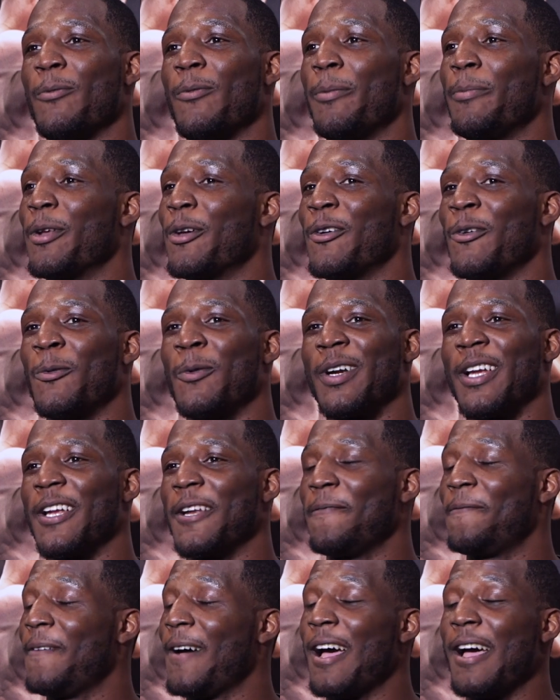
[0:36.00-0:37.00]
He want me to go
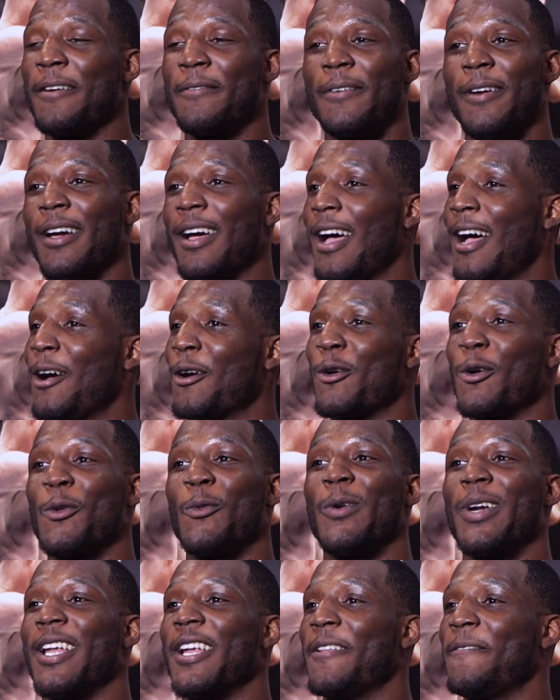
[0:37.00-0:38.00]
185. I'll go to
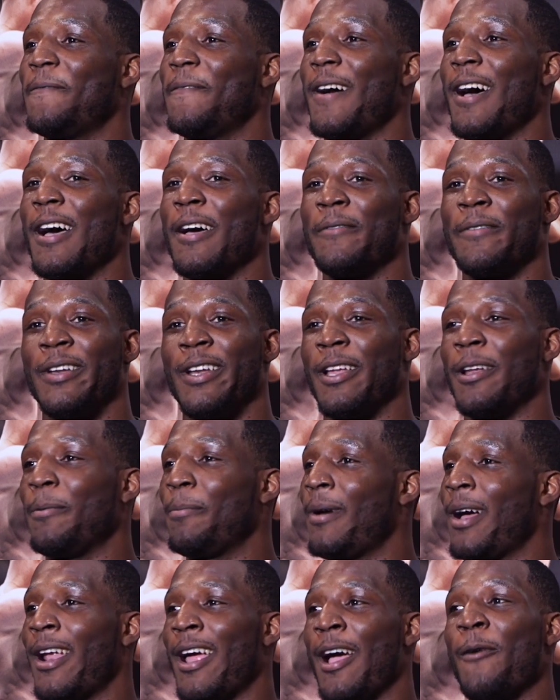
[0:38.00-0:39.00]
185. And
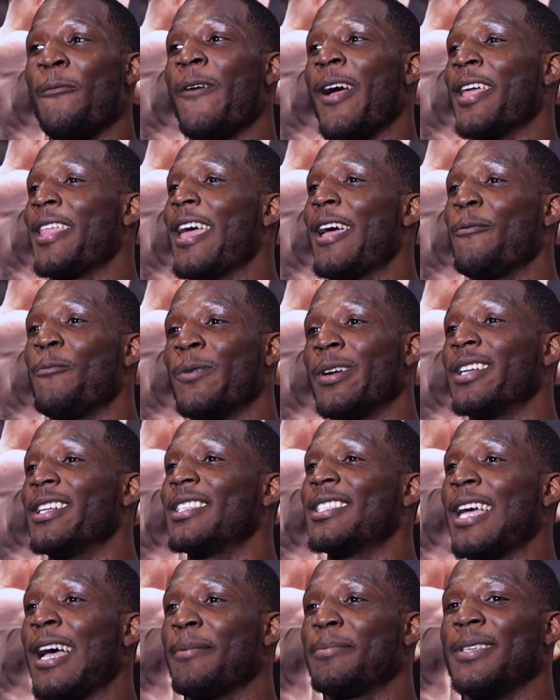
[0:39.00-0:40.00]
anybody, I'd rather have one of
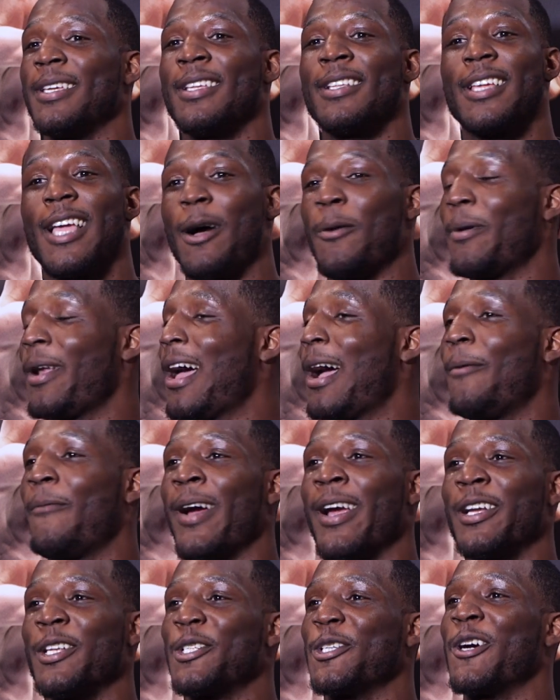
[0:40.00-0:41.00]
the top 10. Cause I want to hop
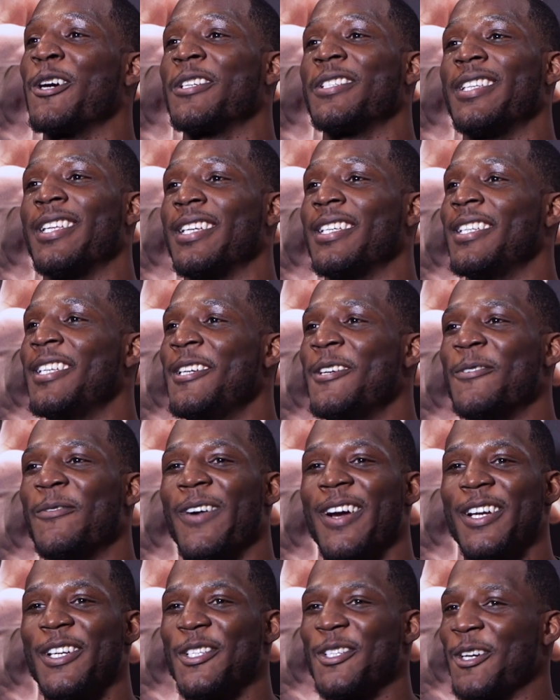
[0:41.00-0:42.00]
right in the shark's den,
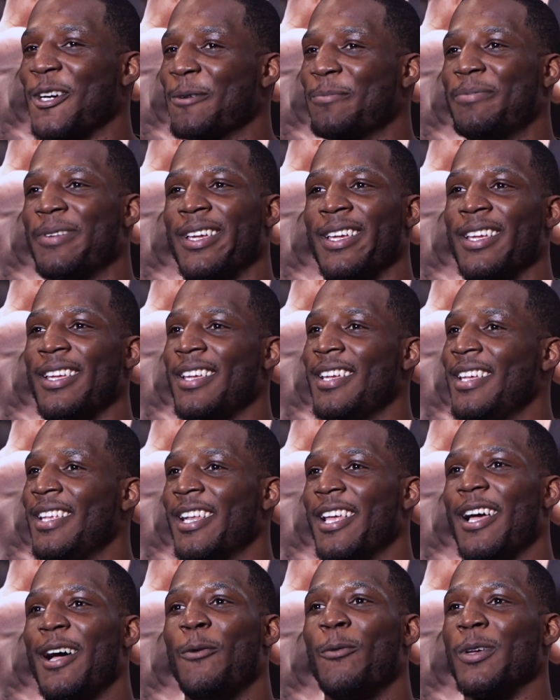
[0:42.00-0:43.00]
right in the shark pit.
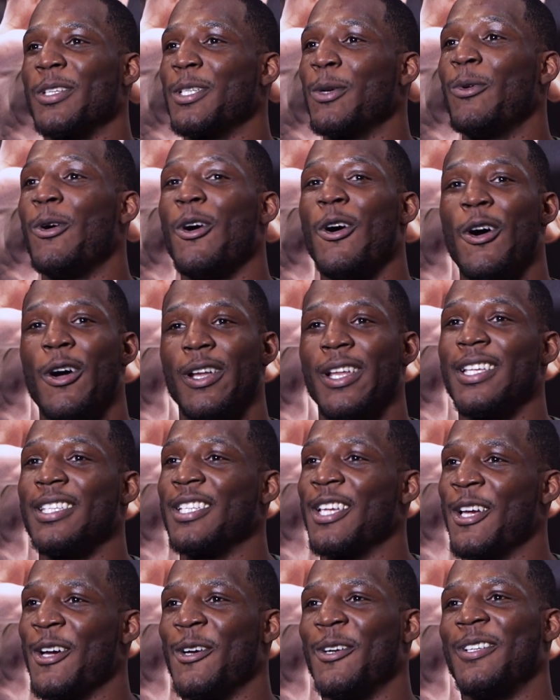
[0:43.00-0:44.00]
I want someone hard.
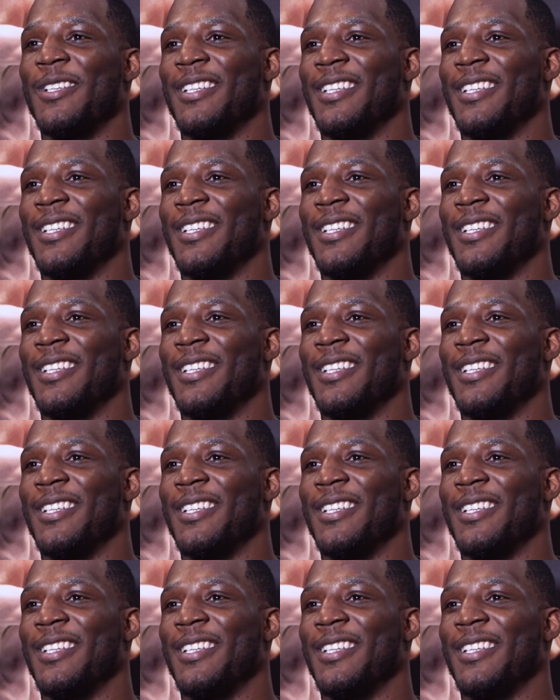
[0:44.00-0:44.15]
Let's go.